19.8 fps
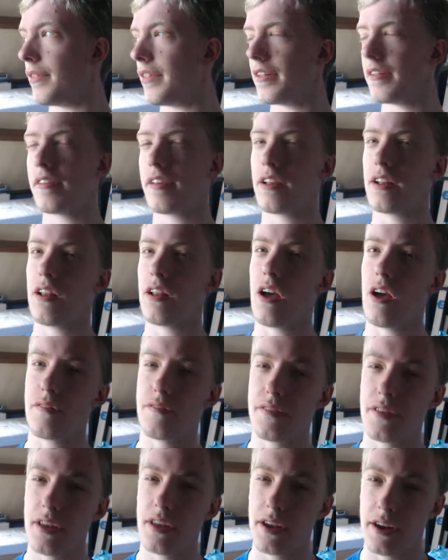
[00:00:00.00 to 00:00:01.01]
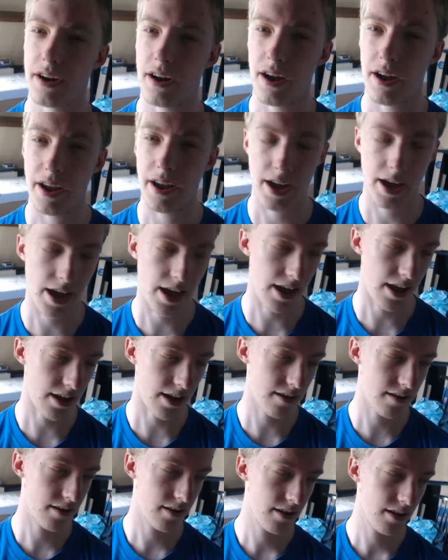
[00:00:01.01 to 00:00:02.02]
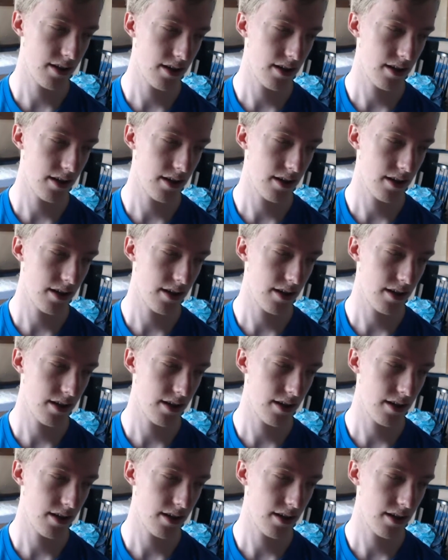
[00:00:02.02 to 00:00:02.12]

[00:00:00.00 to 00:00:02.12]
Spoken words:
And then second half year, I had